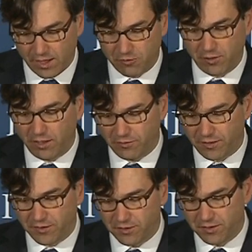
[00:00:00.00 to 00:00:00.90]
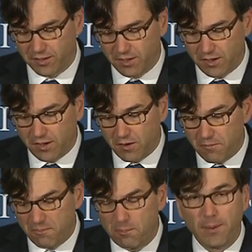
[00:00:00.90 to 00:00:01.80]
irrelevant.
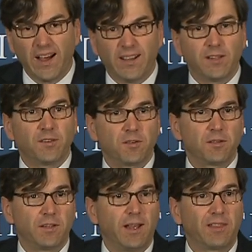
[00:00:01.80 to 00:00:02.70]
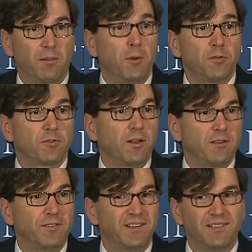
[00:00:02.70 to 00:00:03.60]
But it's certainly not the most
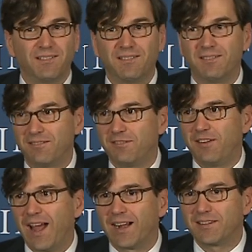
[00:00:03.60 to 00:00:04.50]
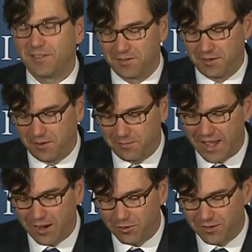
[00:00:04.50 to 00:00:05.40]
relevant fact
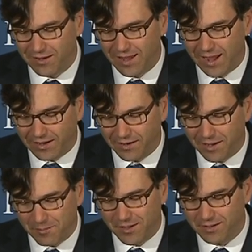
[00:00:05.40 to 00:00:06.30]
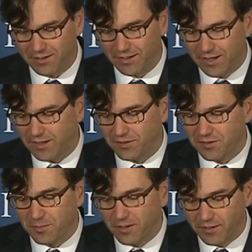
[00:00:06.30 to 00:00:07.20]
about economic
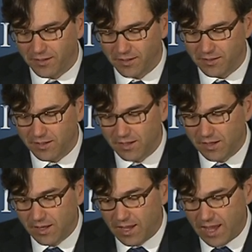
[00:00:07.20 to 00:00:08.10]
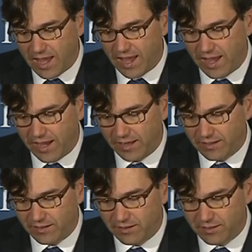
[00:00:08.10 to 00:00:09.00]
instability.
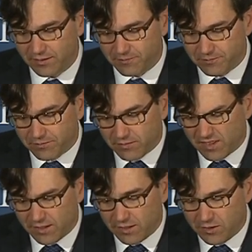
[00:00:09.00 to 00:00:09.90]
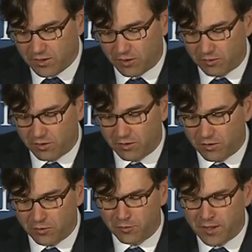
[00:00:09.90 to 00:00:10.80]
And you
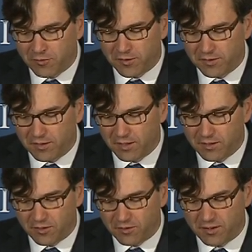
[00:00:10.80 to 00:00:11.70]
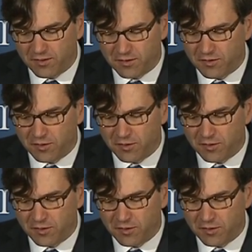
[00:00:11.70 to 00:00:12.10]
know, there's